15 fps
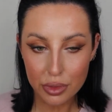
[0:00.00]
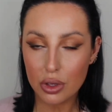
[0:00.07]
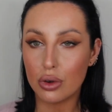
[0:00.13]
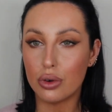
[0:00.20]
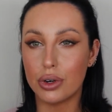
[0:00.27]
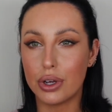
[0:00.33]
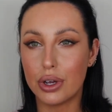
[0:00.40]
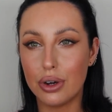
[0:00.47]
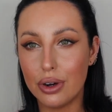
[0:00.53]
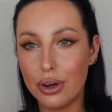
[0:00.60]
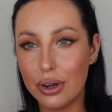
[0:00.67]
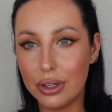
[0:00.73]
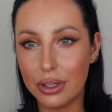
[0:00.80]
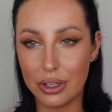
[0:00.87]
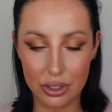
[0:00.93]
go to
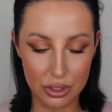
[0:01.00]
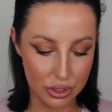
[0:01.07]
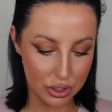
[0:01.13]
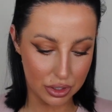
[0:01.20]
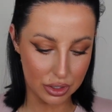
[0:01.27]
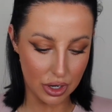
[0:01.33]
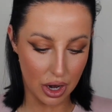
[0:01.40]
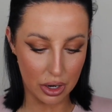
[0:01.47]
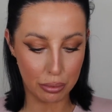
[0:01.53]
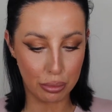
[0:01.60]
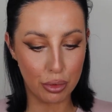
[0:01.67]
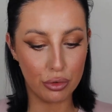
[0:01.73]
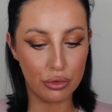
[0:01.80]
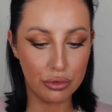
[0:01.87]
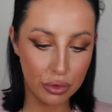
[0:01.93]
college, start a
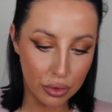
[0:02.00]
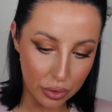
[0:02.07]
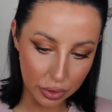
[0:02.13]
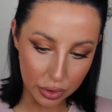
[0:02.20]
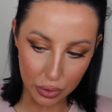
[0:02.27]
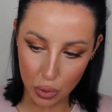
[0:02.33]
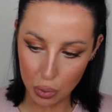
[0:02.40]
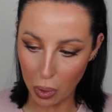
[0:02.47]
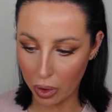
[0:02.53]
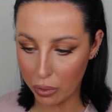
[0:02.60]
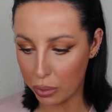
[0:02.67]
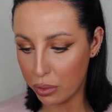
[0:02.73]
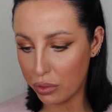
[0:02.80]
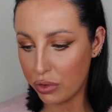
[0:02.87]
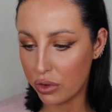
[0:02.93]
portfolio,
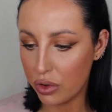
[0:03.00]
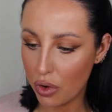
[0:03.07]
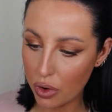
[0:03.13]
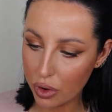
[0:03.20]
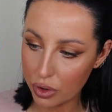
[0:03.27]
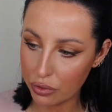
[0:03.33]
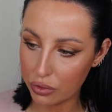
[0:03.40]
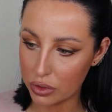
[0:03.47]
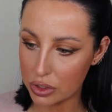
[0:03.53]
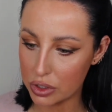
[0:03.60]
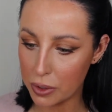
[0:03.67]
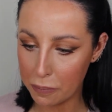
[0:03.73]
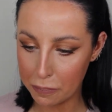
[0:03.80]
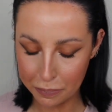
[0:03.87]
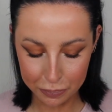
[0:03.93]
work with
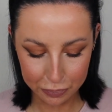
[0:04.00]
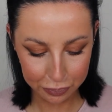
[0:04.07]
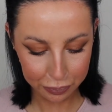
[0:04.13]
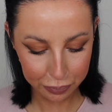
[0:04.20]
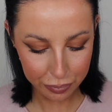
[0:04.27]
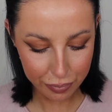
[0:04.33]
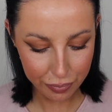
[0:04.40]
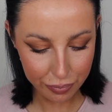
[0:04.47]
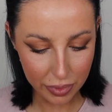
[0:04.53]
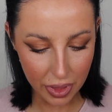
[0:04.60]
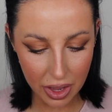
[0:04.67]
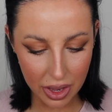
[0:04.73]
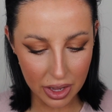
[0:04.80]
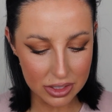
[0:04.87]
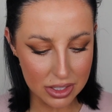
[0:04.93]
photographers,
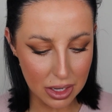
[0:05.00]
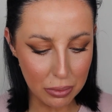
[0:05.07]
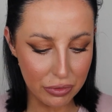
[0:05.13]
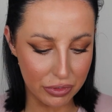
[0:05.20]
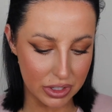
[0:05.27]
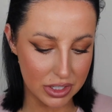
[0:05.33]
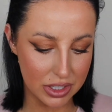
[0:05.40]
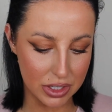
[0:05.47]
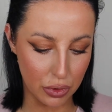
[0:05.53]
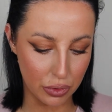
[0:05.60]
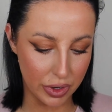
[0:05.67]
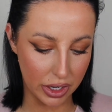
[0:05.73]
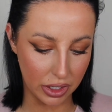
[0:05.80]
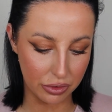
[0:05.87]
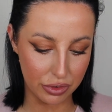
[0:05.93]
some of it's still
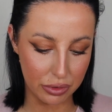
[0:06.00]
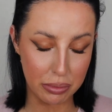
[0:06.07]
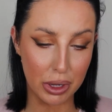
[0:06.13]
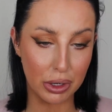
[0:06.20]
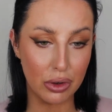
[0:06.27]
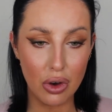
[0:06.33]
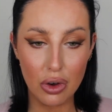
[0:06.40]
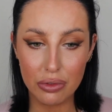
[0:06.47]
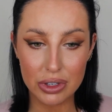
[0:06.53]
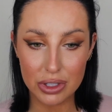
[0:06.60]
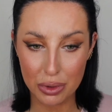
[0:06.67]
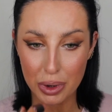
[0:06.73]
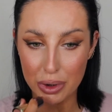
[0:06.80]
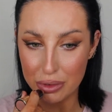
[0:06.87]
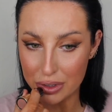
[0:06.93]
relevant, but a lot of
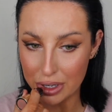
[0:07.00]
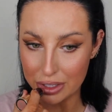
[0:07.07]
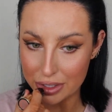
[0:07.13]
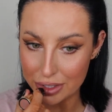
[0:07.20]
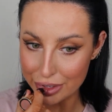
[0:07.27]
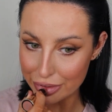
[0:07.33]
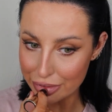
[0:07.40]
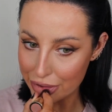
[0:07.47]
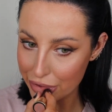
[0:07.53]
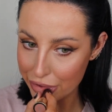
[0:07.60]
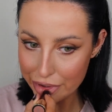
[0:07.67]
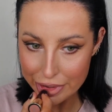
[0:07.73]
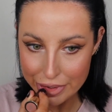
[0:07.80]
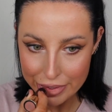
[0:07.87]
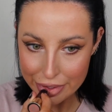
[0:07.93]
it's quite redundant
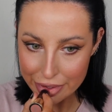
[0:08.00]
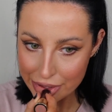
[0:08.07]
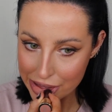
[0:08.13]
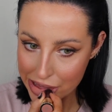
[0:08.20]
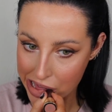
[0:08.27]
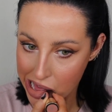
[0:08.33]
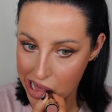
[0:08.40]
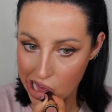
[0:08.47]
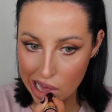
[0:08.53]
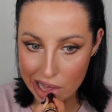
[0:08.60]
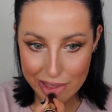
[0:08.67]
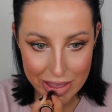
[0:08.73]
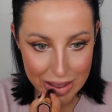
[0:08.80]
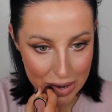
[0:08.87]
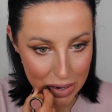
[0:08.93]
now.
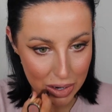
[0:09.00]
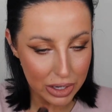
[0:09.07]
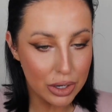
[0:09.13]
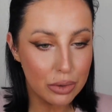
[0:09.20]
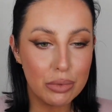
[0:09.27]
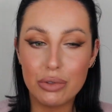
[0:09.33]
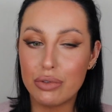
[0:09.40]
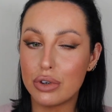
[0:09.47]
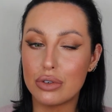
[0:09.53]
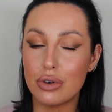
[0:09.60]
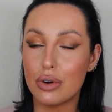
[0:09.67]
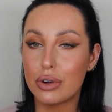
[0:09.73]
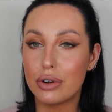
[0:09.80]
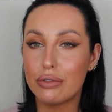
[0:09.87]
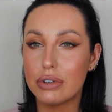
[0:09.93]
I think working with
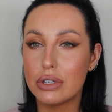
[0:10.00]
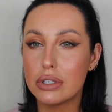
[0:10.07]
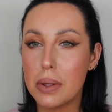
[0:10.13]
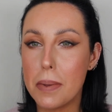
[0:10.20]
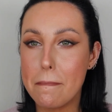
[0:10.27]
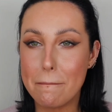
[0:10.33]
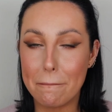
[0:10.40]
photographers